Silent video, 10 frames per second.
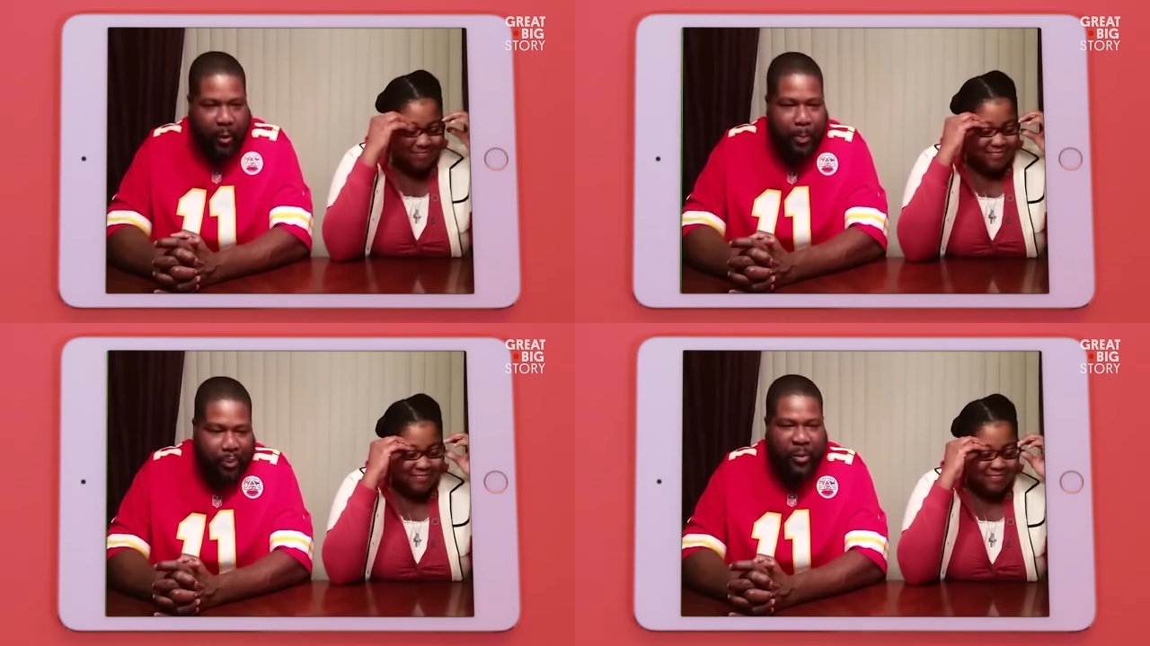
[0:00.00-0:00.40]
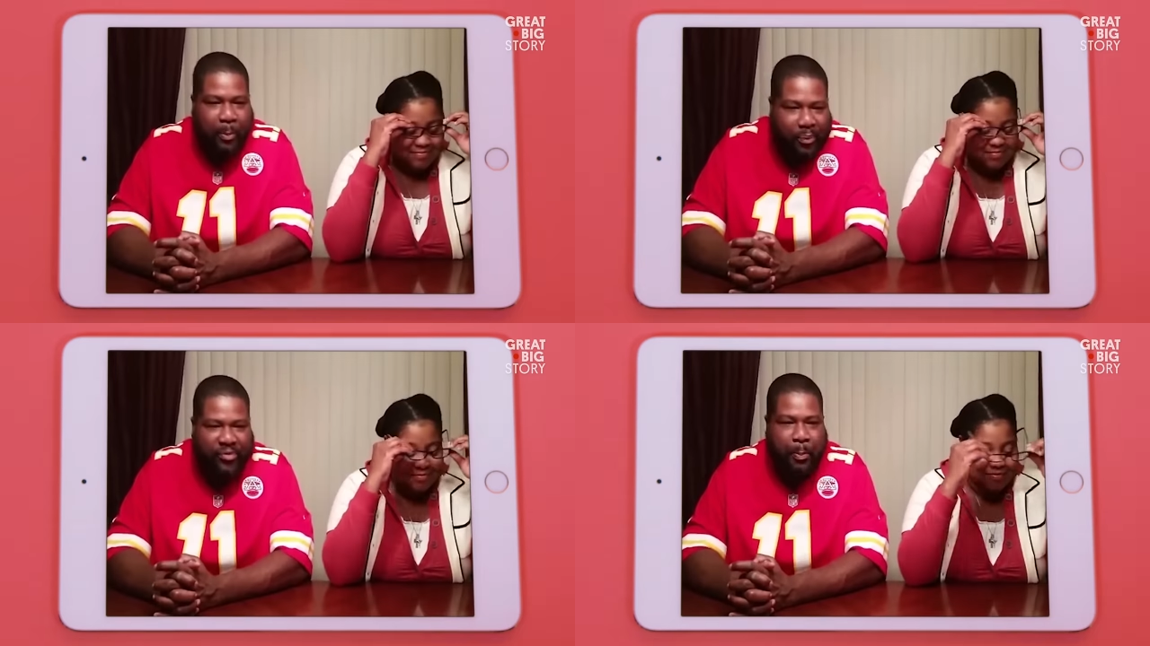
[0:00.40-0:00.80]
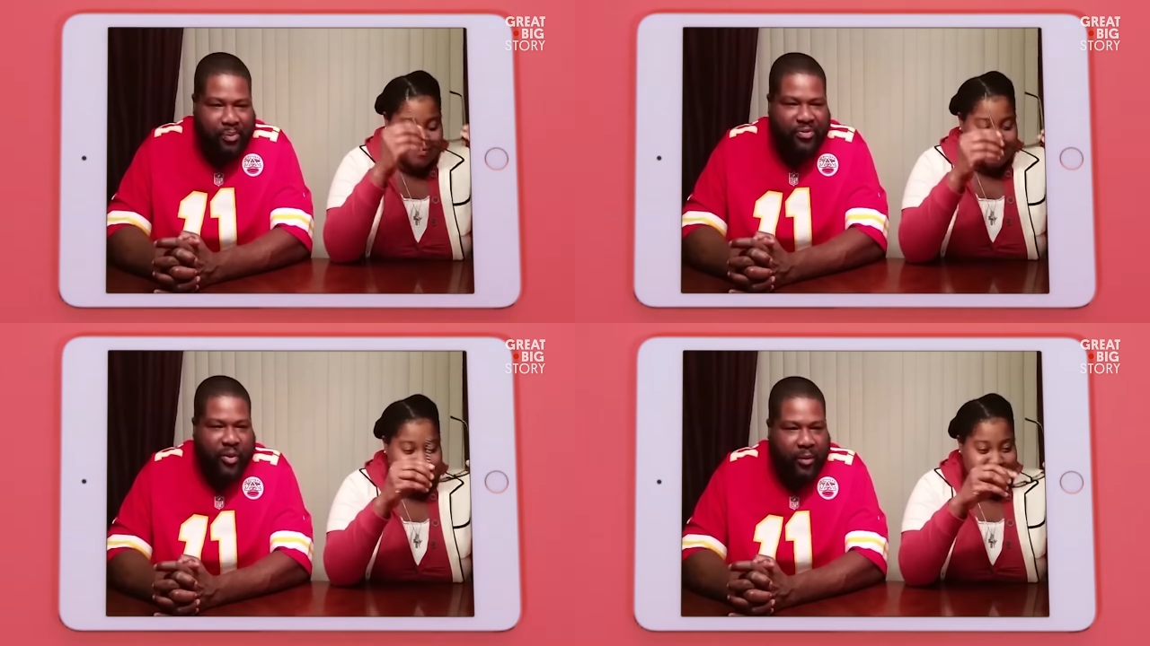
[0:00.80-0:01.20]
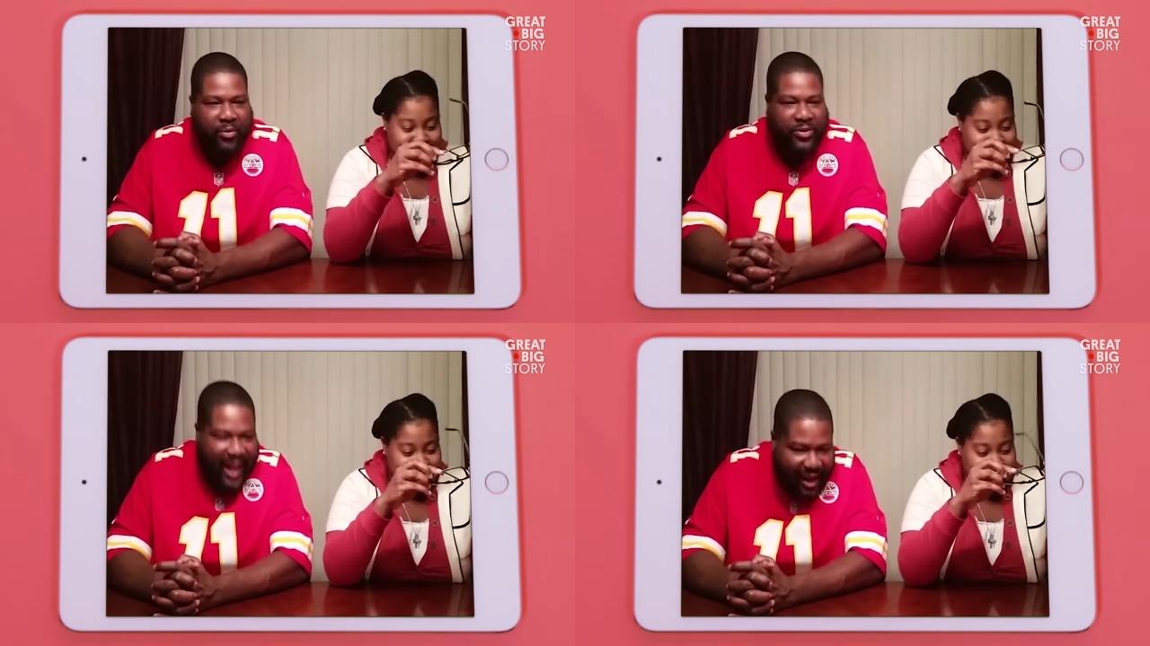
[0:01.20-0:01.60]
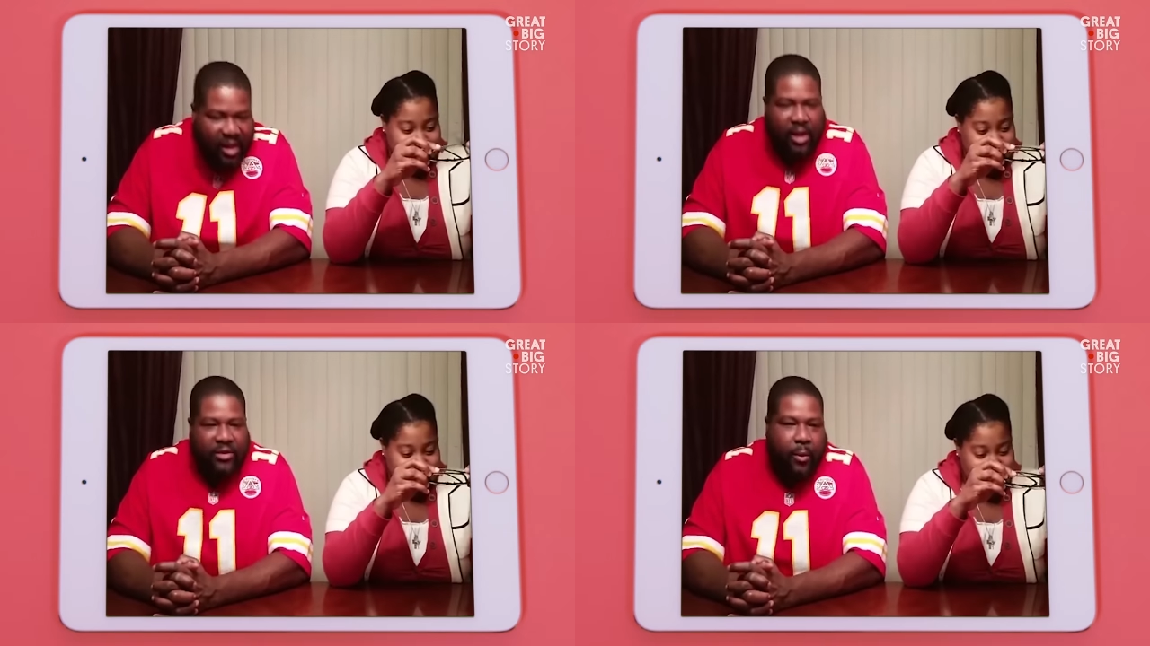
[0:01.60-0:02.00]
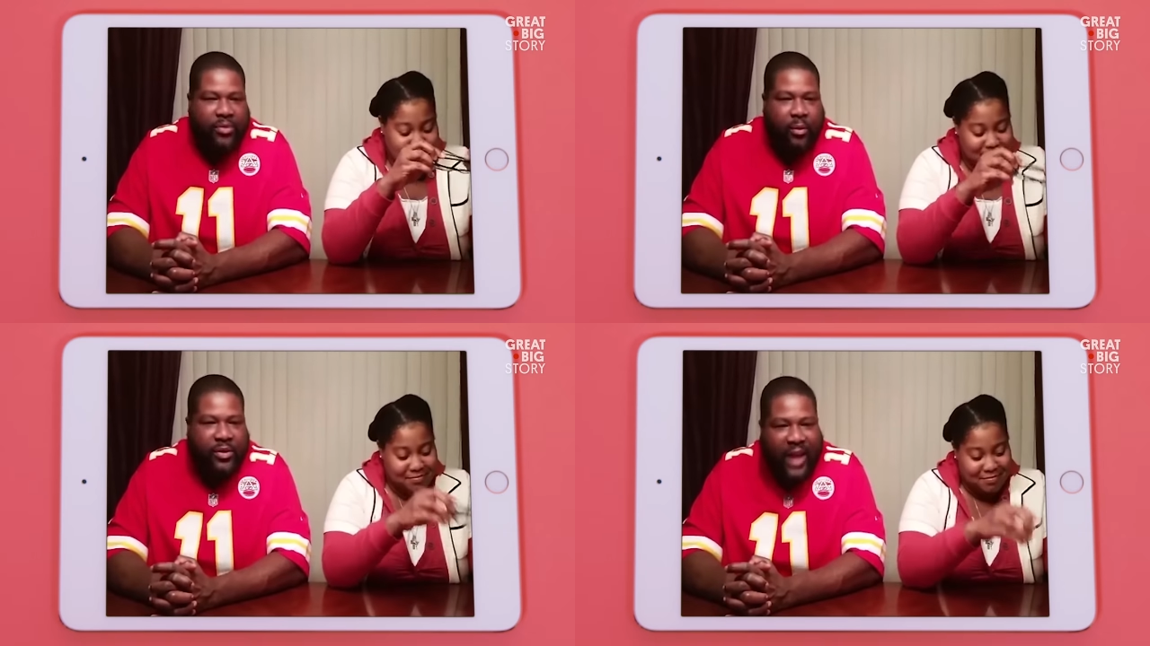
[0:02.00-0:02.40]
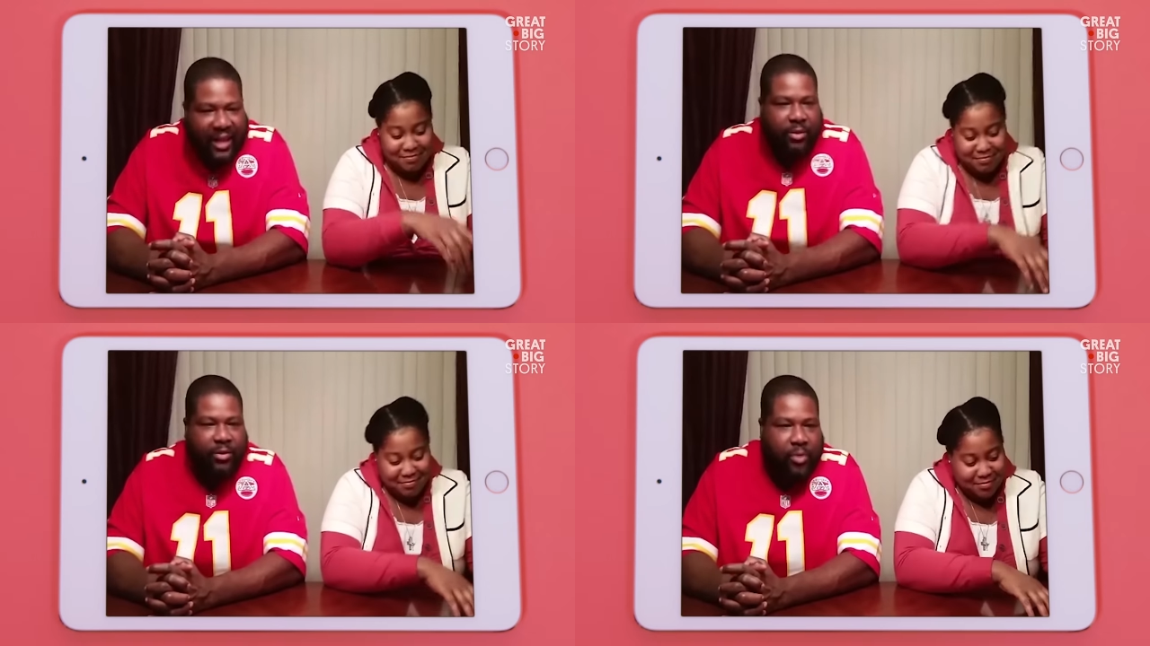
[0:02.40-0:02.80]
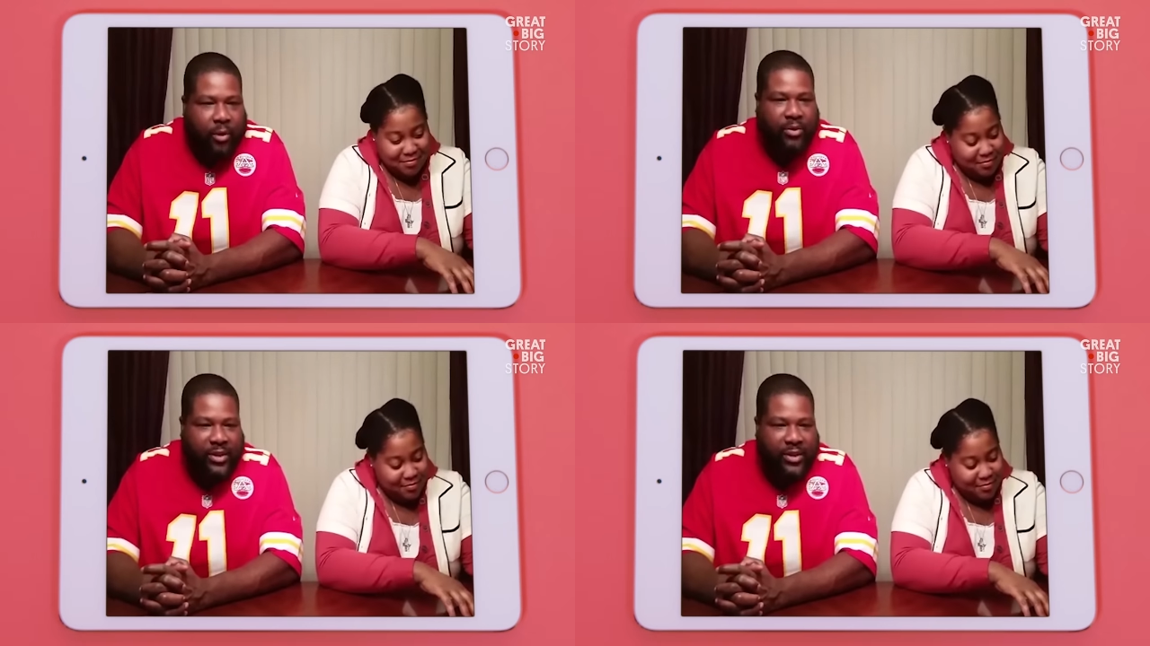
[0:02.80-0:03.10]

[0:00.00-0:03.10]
Speaker 1: If you go to her YouTube channel, you will see us